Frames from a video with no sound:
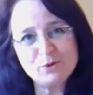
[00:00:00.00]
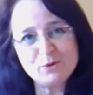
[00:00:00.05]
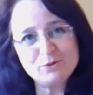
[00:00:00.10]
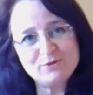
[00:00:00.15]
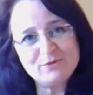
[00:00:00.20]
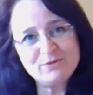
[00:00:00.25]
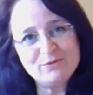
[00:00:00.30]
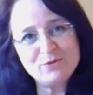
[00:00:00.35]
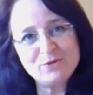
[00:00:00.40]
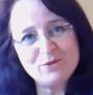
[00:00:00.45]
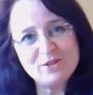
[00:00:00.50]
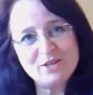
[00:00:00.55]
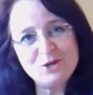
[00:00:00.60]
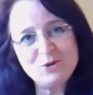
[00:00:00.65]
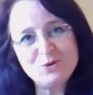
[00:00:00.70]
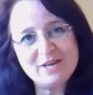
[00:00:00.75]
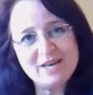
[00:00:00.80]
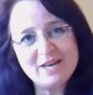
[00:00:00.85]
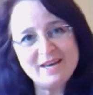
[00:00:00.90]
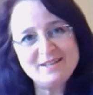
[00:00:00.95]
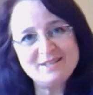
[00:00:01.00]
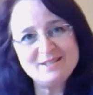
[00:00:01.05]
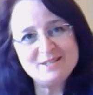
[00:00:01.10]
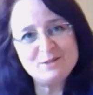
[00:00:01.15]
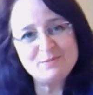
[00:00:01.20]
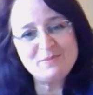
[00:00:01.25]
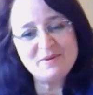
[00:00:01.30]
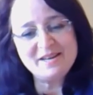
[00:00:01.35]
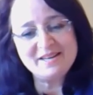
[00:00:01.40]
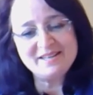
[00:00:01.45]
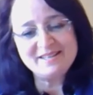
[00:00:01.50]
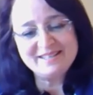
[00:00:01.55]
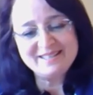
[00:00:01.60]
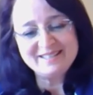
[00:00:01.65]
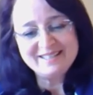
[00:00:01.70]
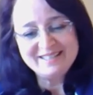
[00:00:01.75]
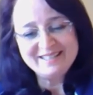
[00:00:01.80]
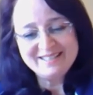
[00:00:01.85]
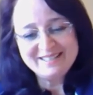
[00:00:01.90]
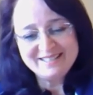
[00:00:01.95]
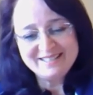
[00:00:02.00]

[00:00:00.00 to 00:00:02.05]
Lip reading: spot for the UK and Spain.